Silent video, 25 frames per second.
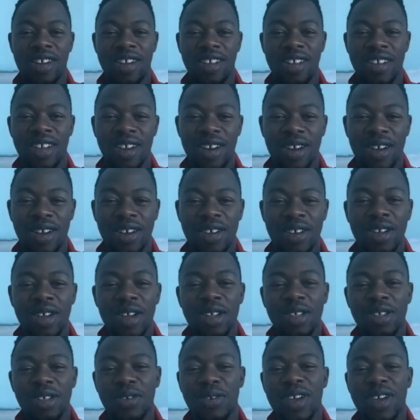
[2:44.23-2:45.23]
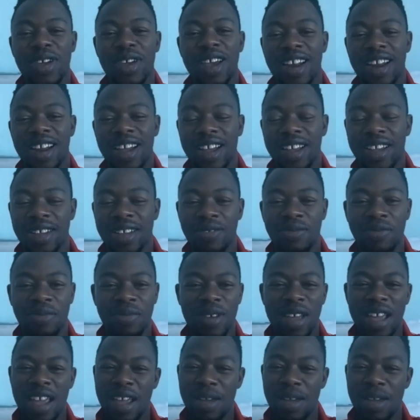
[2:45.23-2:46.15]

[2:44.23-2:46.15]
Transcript: You know, we had like eight